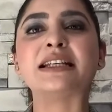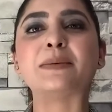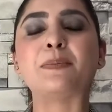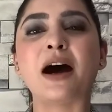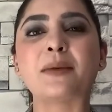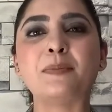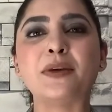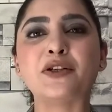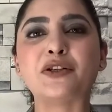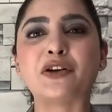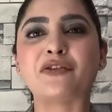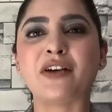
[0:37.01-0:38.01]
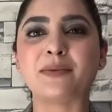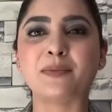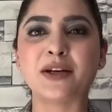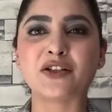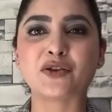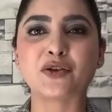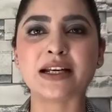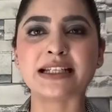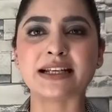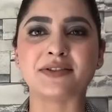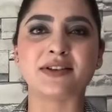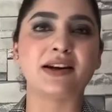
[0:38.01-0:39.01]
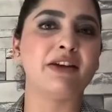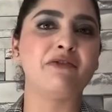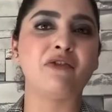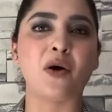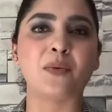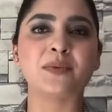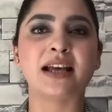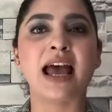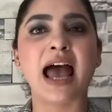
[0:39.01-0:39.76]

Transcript: Department of Administrative Reforms